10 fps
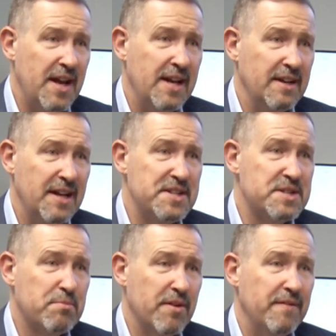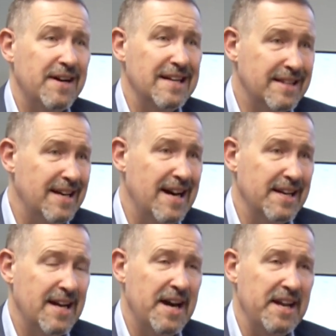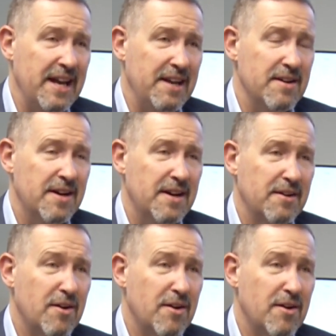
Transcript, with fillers: and let's provide that at a uh,